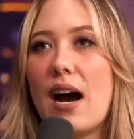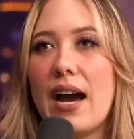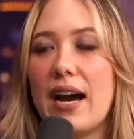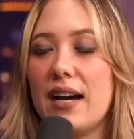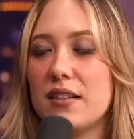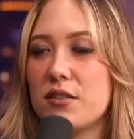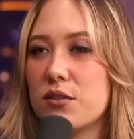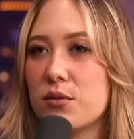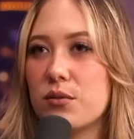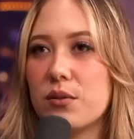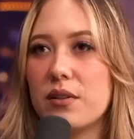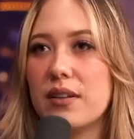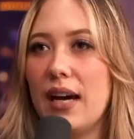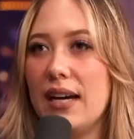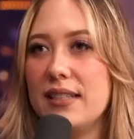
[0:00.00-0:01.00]
I had
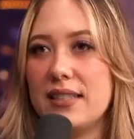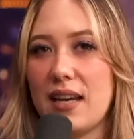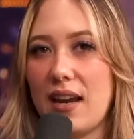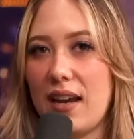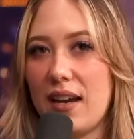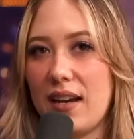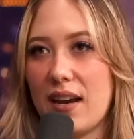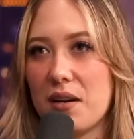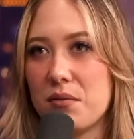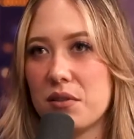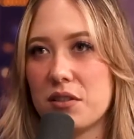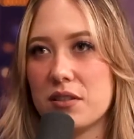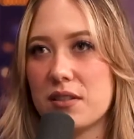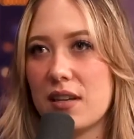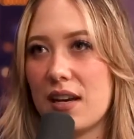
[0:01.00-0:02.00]
school that day. I
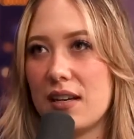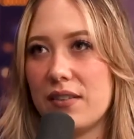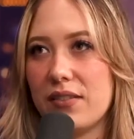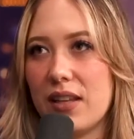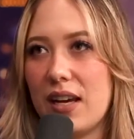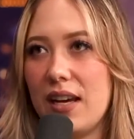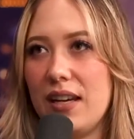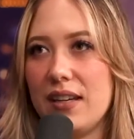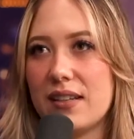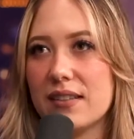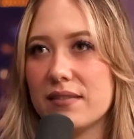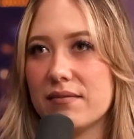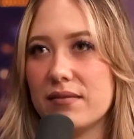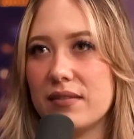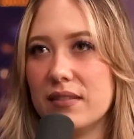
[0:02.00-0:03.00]
was just kind of
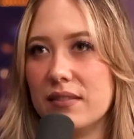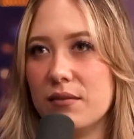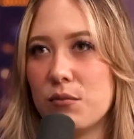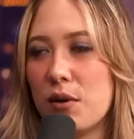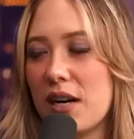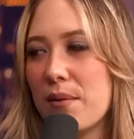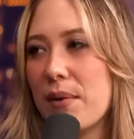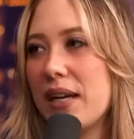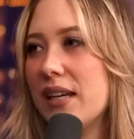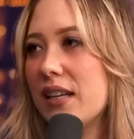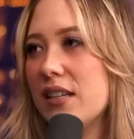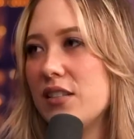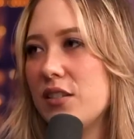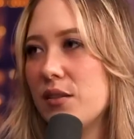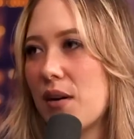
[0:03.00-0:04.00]
like, what am I
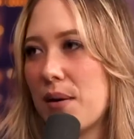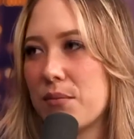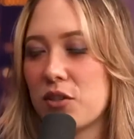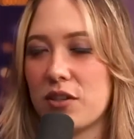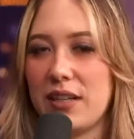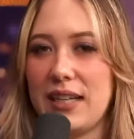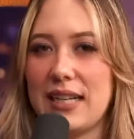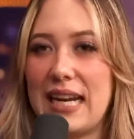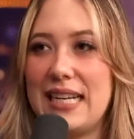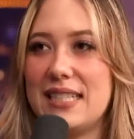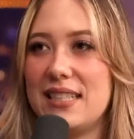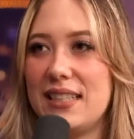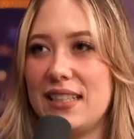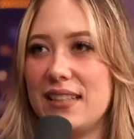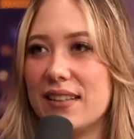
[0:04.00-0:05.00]
going to do? I'm turning
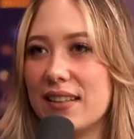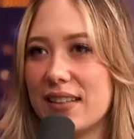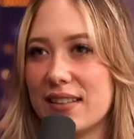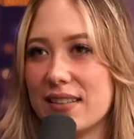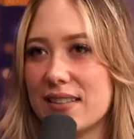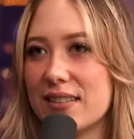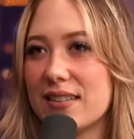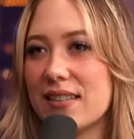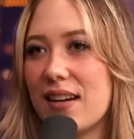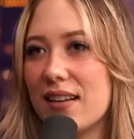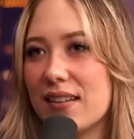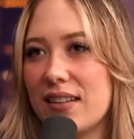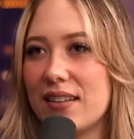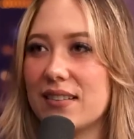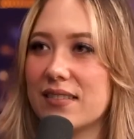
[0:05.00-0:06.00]
nineteen. Like, it's
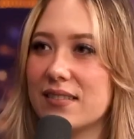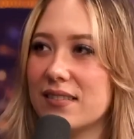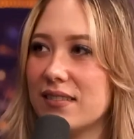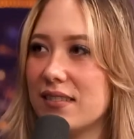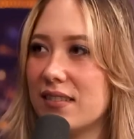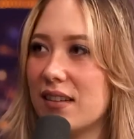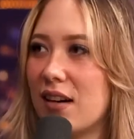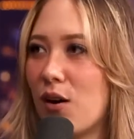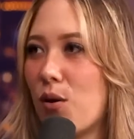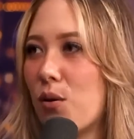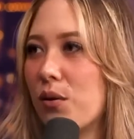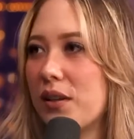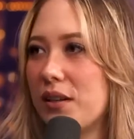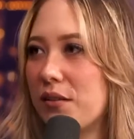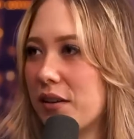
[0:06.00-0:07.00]
not like a
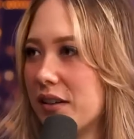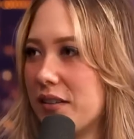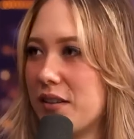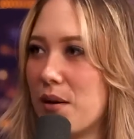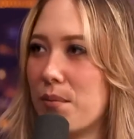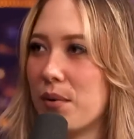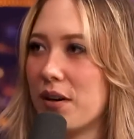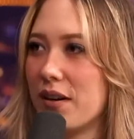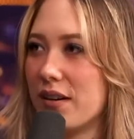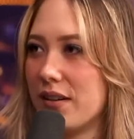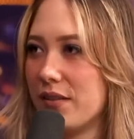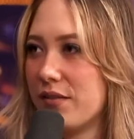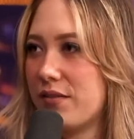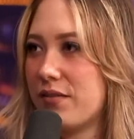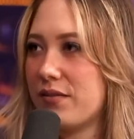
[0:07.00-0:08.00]
holy grail number
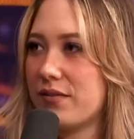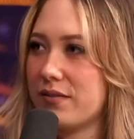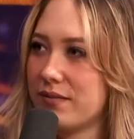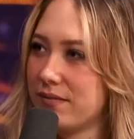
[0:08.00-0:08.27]
of